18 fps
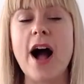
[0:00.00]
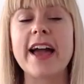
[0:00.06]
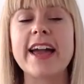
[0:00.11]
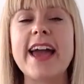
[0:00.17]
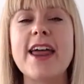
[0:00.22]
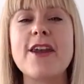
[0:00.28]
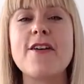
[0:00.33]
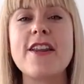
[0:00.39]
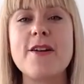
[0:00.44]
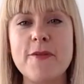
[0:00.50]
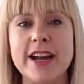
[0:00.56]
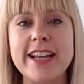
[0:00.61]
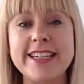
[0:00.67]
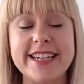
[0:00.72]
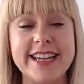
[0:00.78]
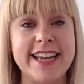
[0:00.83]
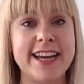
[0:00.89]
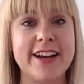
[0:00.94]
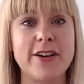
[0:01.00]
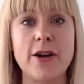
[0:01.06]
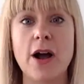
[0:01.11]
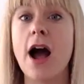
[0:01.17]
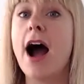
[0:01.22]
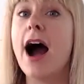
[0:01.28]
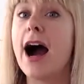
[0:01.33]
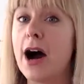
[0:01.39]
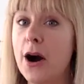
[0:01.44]
I cannot wait to hear
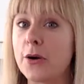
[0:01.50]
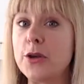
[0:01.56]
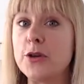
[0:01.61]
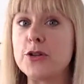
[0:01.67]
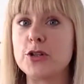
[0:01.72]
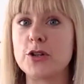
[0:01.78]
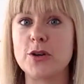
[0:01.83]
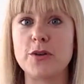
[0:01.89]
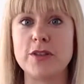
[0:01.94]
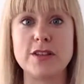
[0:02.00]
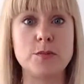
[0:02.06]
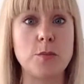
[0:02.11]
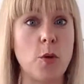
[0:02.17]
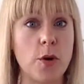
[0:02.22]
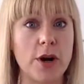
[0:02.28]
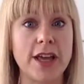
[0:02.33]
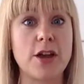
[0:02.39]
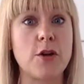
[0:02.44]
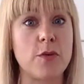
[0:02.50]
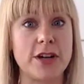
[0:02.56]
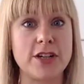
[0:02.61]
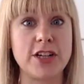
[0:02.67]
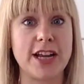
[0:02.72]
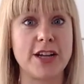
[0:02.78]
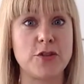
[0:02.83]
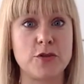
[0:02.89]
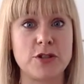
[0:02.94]
how you're doing with this morning career
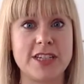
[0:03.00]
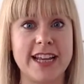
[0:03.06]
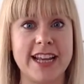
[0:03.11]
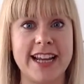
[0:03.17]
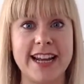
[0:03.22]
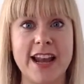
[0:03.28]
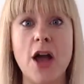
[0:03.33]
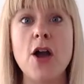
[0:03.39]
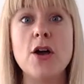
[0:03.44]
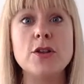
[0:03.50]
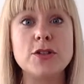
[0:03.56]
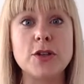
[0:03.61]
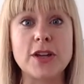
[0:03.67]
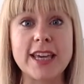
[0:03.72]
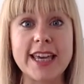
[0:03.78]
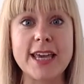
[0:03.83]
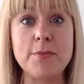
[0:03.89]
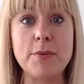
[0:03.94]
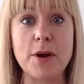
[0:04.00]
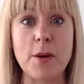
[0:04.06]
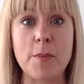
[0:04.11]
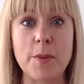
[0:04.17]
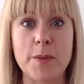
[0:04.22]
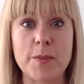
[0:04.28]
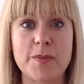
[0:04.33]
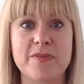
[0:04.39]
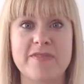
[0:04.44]
change routine. So keep it
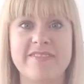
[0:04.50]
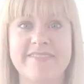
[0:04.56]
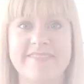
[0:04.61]
up.